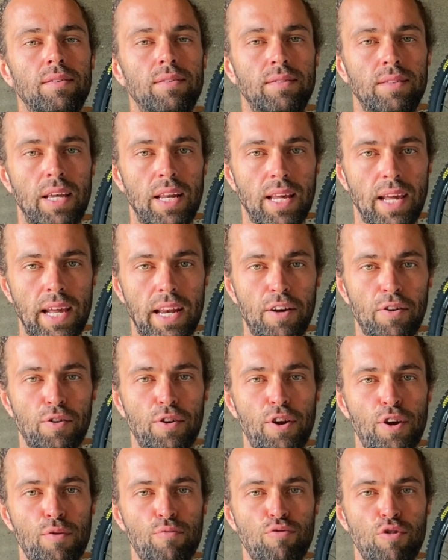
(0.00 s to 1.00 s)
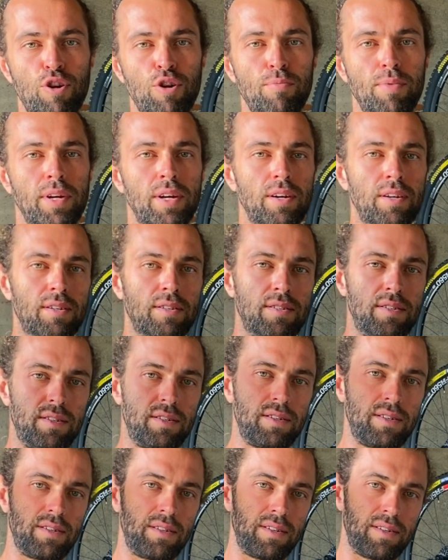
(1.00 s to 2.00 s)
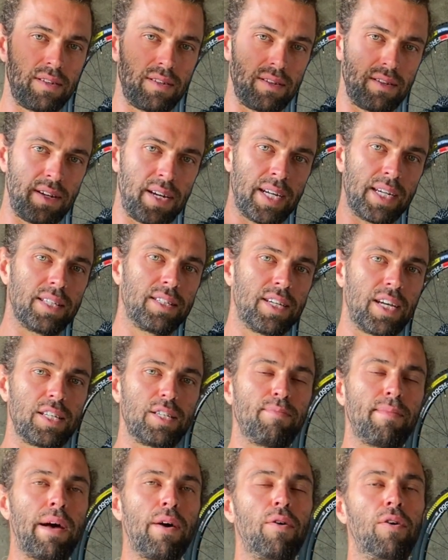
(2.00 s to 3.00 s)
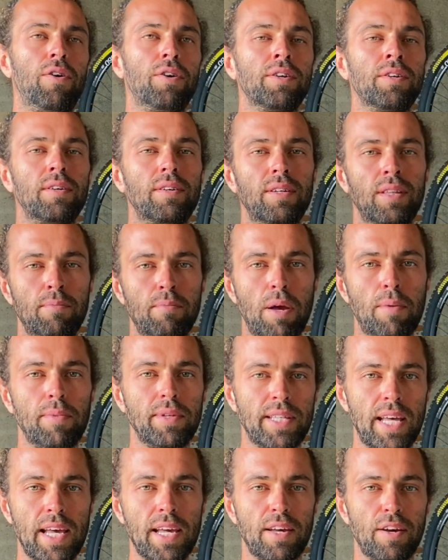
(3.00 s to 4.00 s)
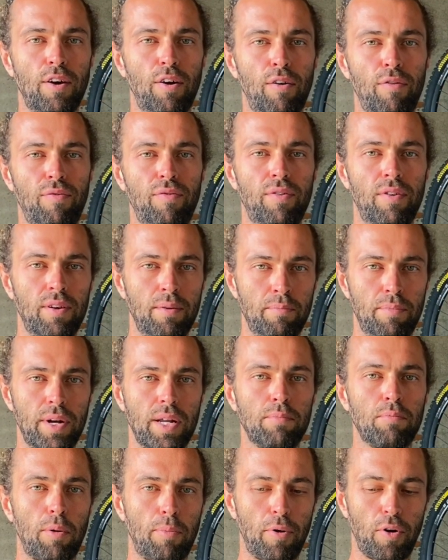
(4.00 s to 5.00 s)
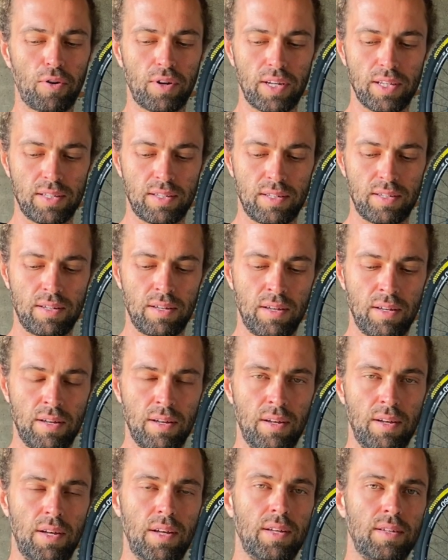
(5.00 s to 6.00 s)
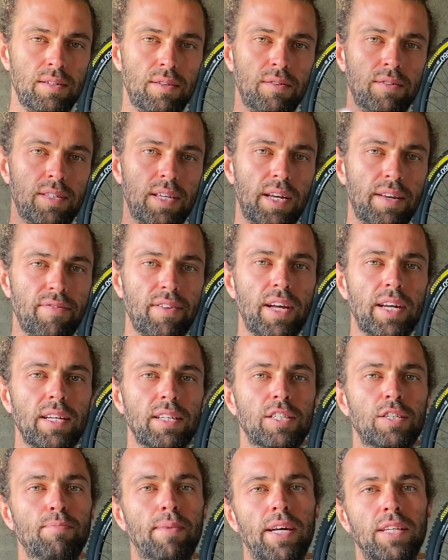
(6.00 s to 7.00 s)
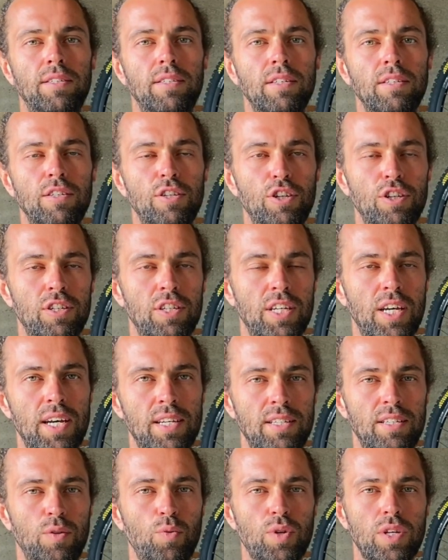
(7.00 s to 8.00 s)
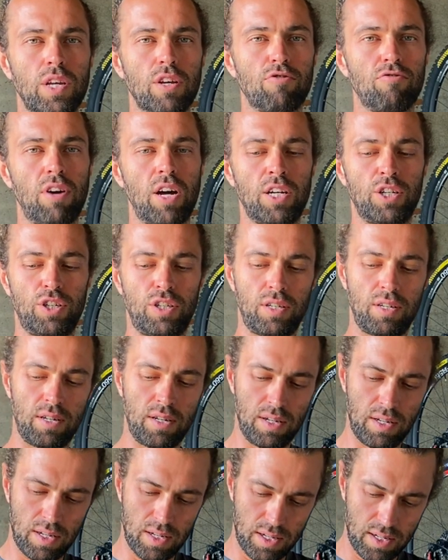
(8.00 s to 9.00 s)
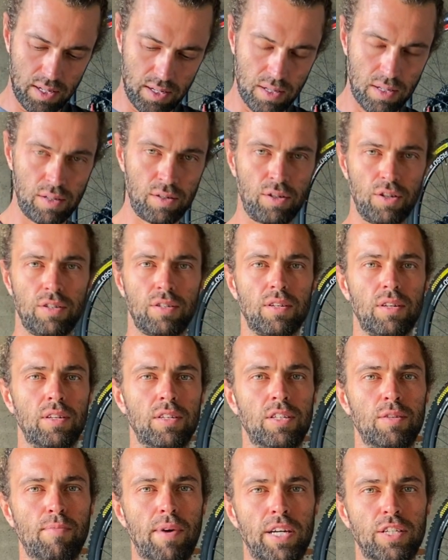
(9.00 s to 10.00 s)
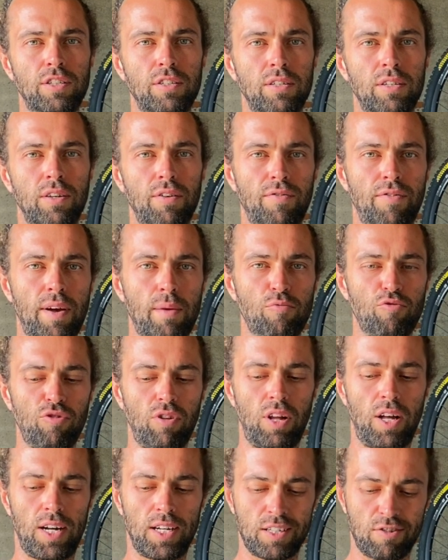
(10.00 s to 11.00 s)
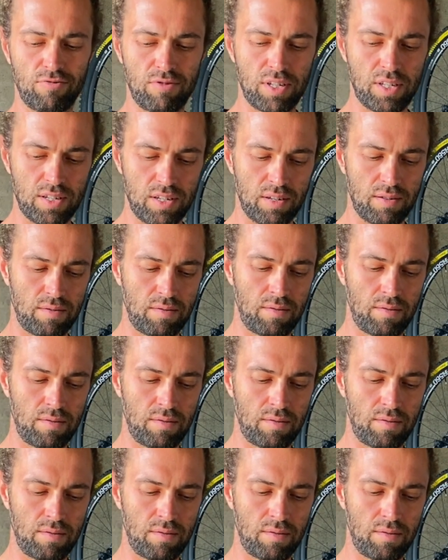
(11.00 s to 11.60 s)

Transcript: Didn't get it on GoPro because I had a chest mount on and they made me take it off and put it in my pockets. So instead of getting it smashed into your chest when you crash, it's just going to smash into your femoral arteries and